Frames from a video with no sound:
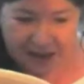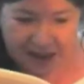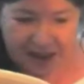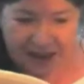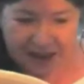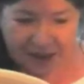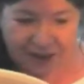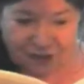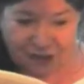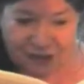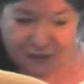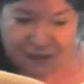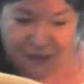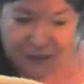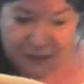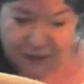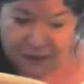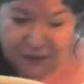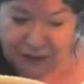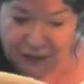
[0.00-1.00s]
I'll just
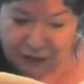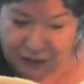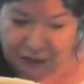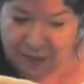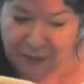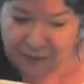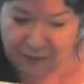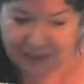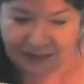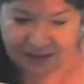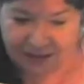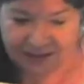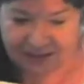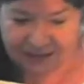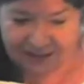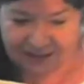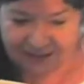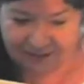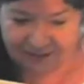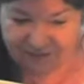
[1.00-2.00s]
even it up a
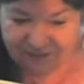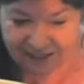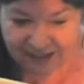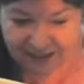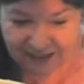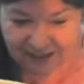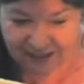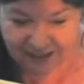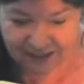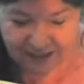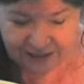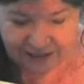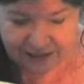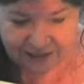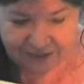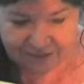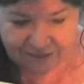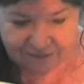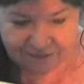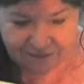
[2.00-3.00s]
bit, eh?
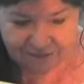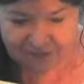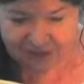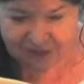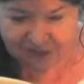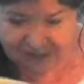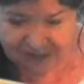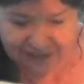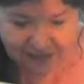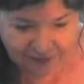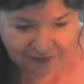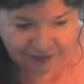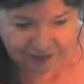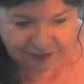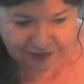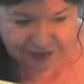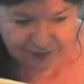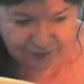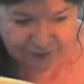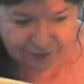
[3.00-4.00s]
Take the
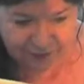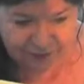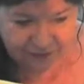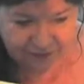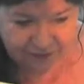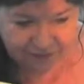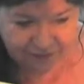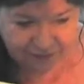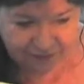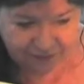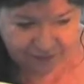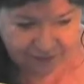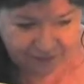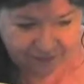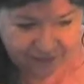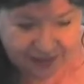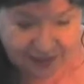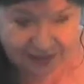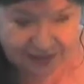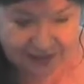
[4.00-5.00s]
knife
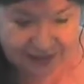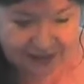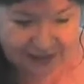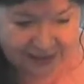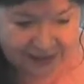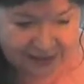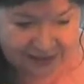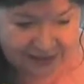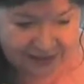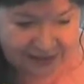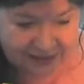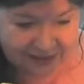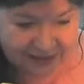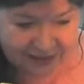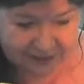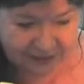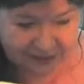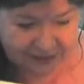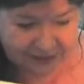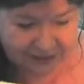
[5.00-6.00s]
and slice.
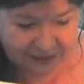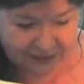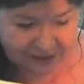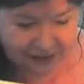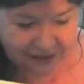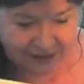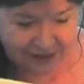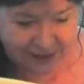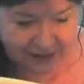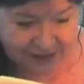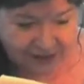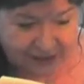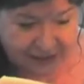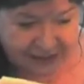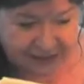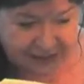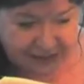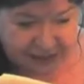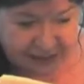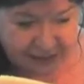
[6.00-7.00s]

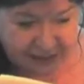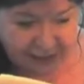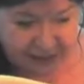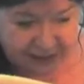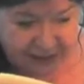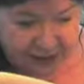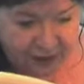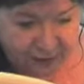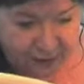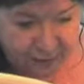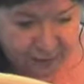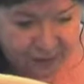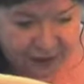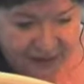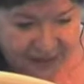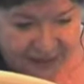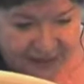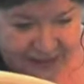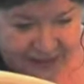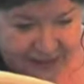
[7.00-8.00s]
This time the knife
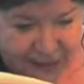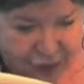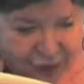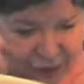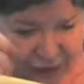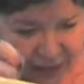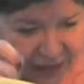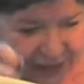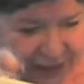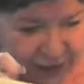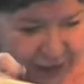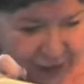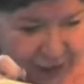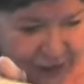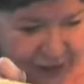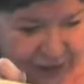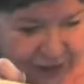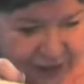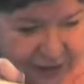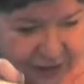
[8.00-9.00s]
makes a little cracky
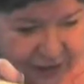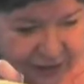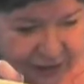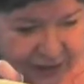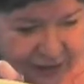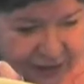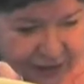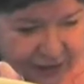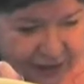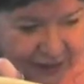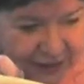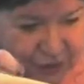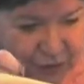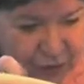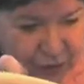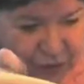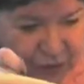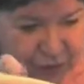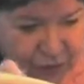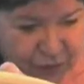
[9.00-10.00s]
noise as it
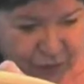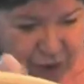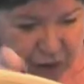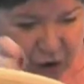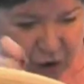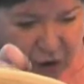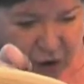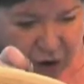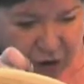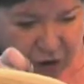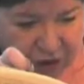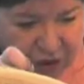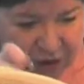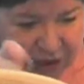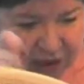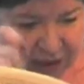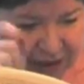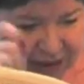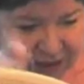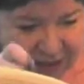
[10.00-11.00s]
goes through the hard
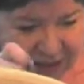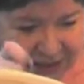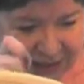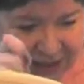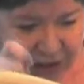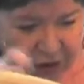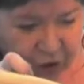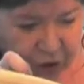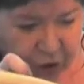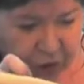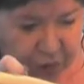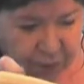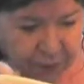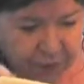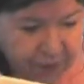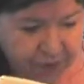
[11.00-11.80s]
icing top.